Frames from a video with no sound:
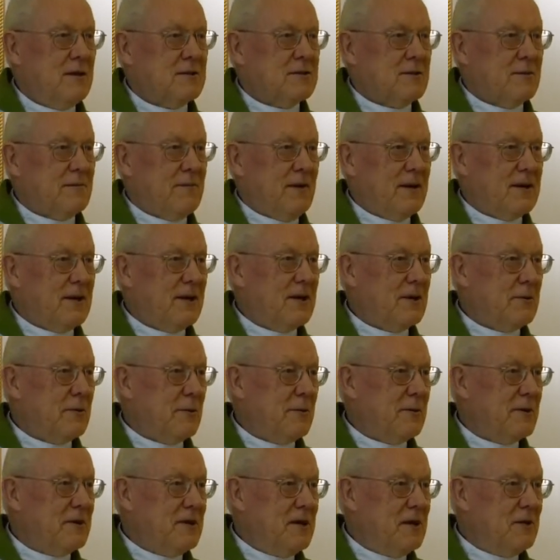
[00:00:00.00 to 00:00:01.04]
So finally, we
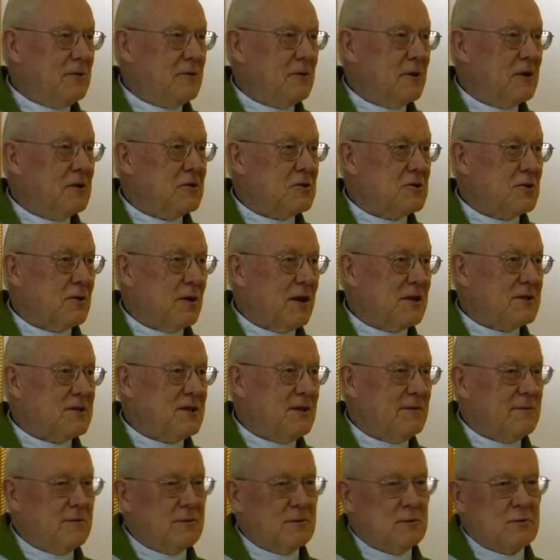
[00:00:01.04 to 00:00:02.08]
will need the insurance
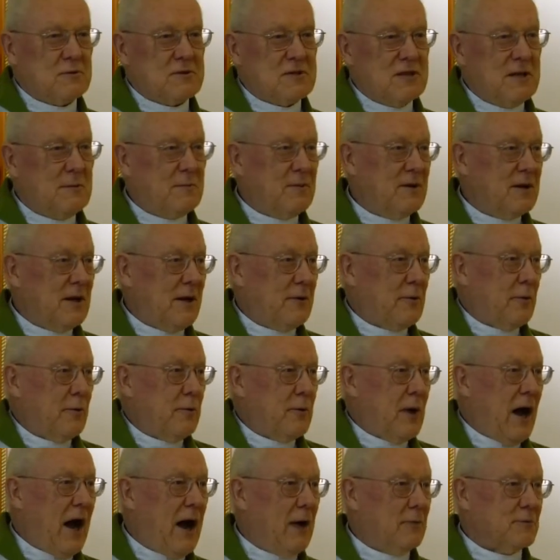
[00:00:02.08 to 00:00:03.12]
even to sleep in our
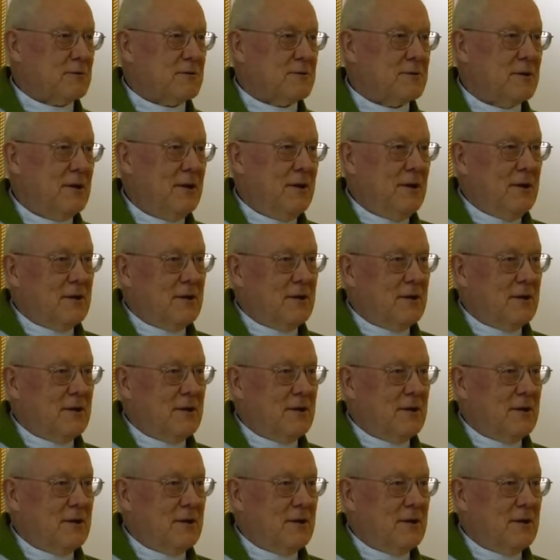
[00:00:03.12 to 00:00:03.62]
own house.